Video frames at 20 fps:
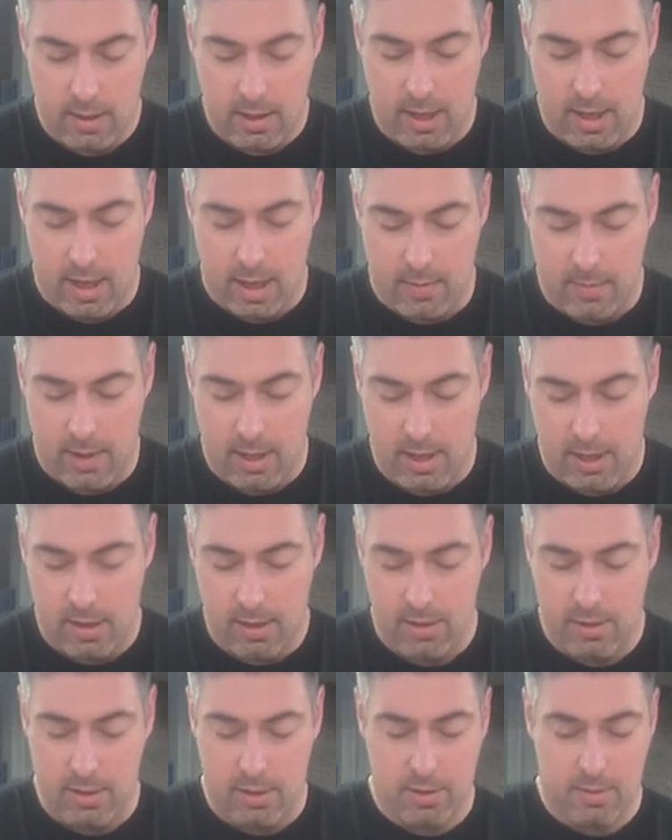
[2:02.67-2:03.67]
and I mean, you
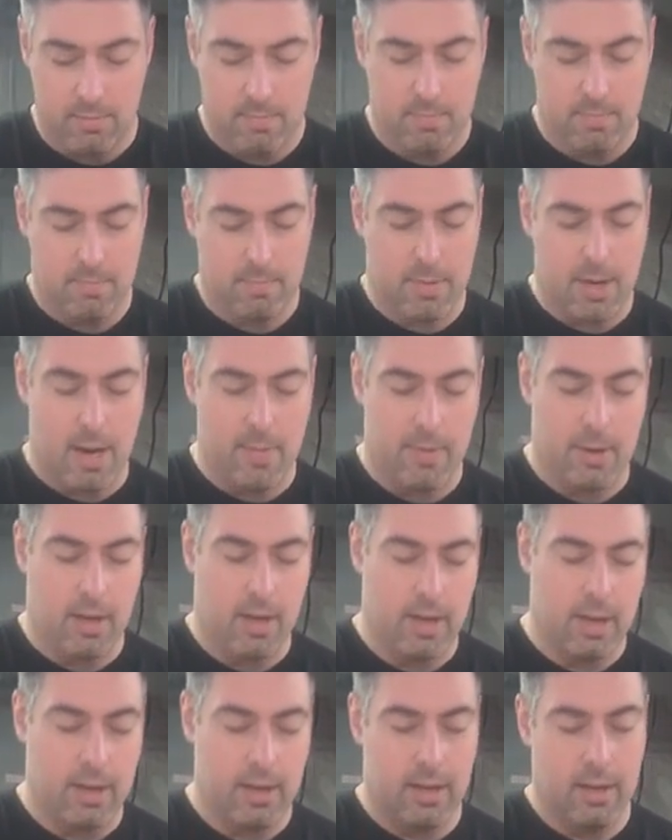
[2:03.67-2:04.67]
just pop it
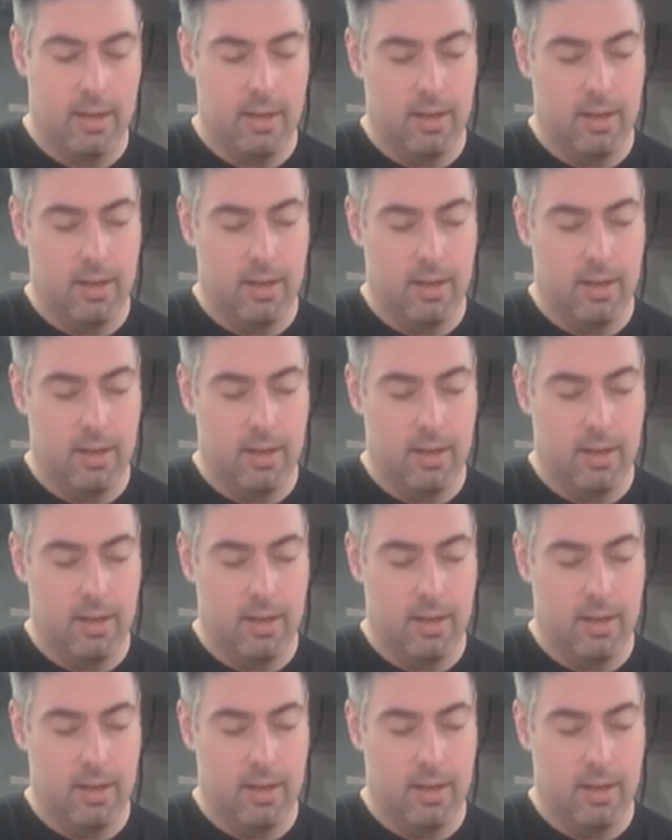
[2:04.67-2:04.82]
on